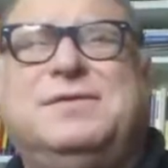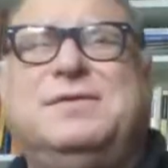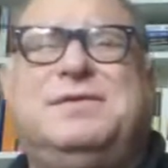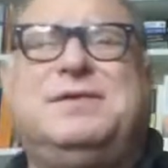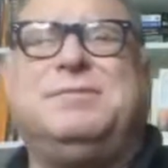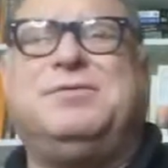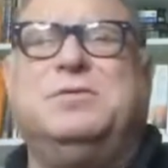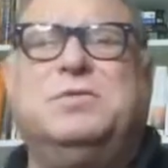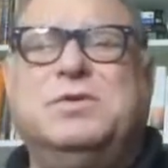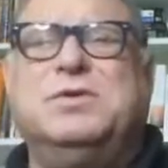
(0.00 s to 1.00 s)
some sort
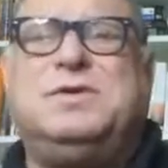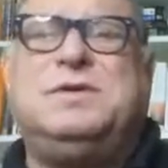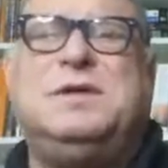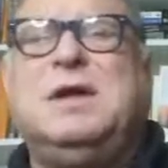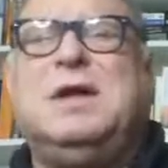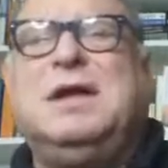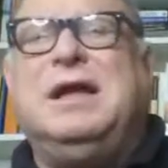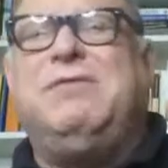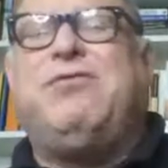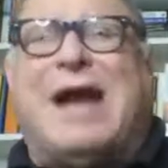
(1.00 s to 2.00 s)
of roots.
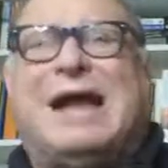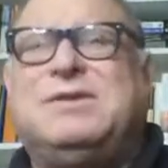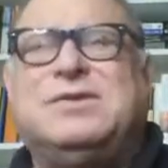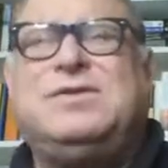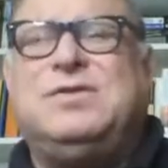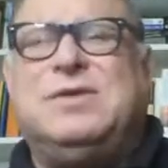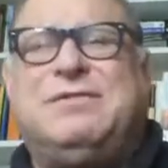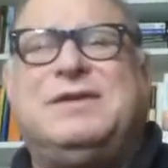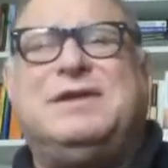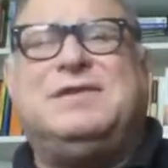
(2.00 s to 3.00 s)
In fractals, you
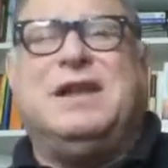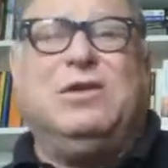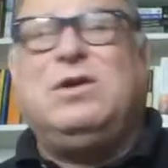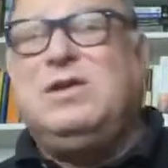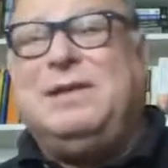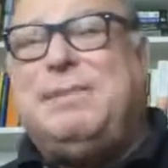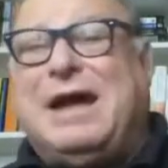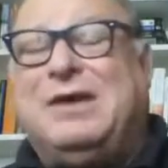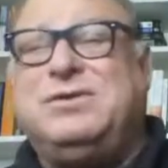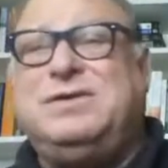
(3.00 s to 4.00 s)
have things that look like
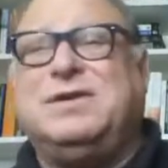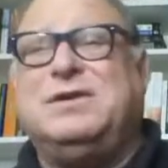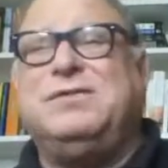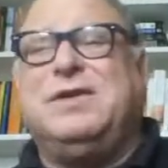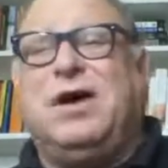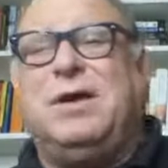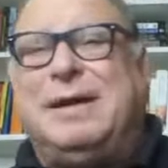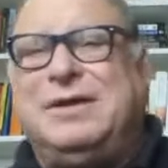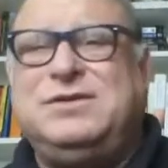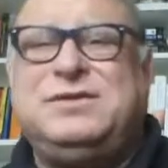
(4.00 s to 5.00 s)
boundaries. I don't know if they are
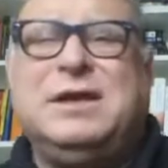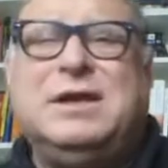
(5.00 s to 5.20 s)
boundaries.